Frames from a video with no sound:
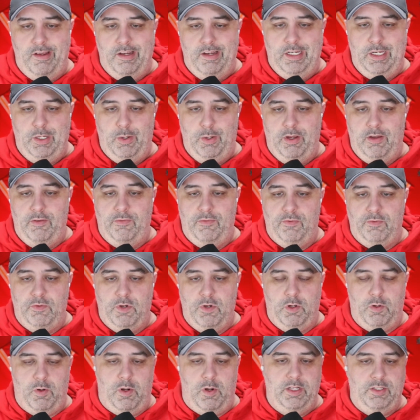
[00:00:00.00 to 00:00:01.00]
You have
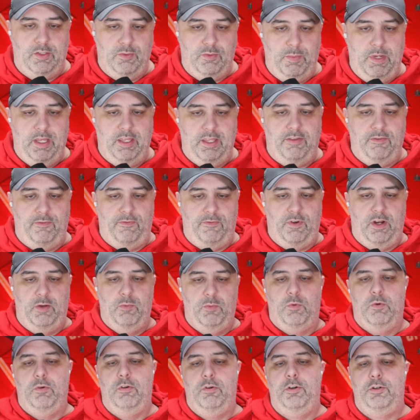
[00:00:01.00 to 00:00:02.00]
Roquan Smith, Fred
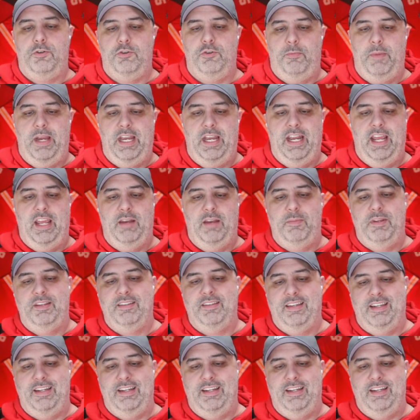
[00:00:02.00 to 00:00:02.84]
Warner, Tremaine Edmonds,